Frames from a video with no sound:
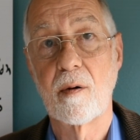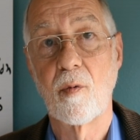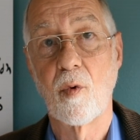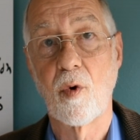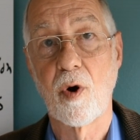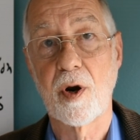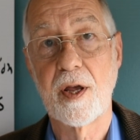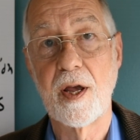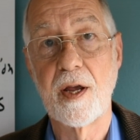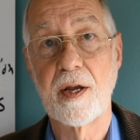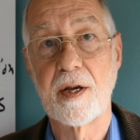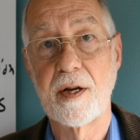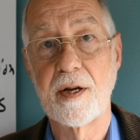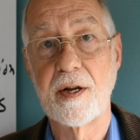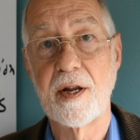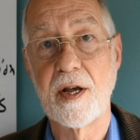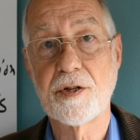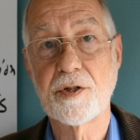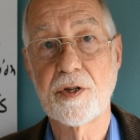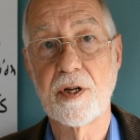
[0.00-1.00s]
working
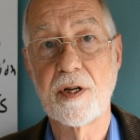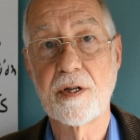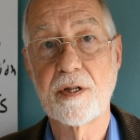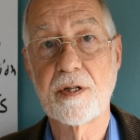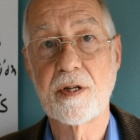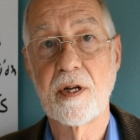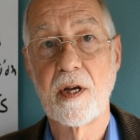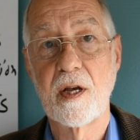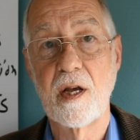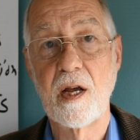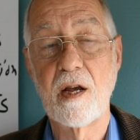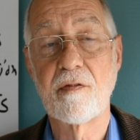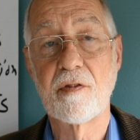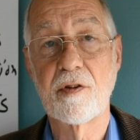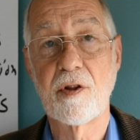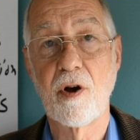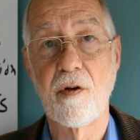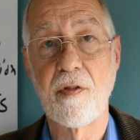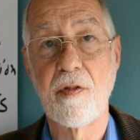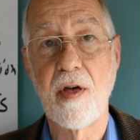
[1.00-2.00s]
conditions,
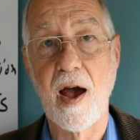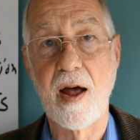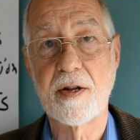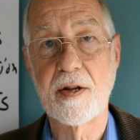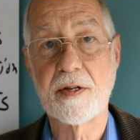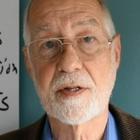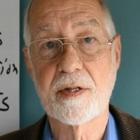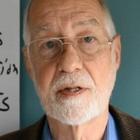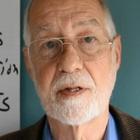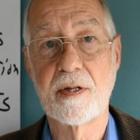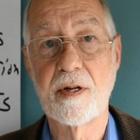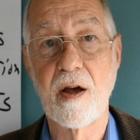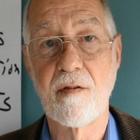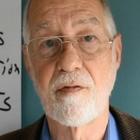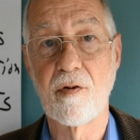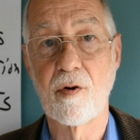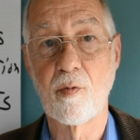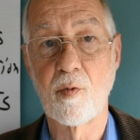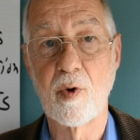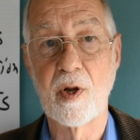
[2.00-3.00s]
even though that is
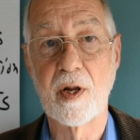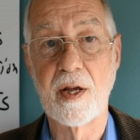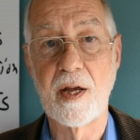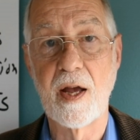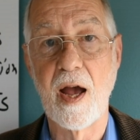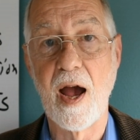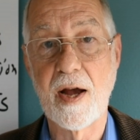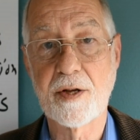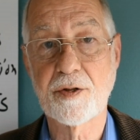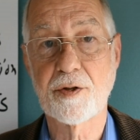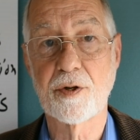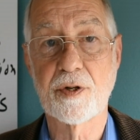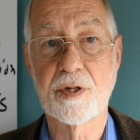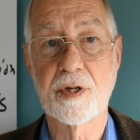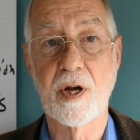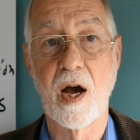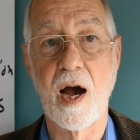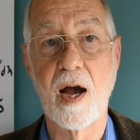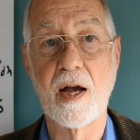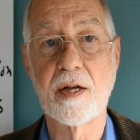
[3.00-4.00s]
never really
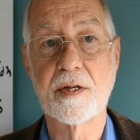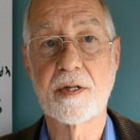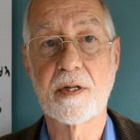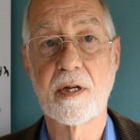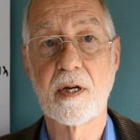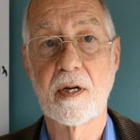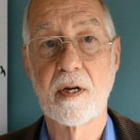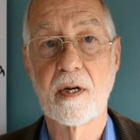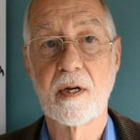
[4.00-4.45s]
exercised.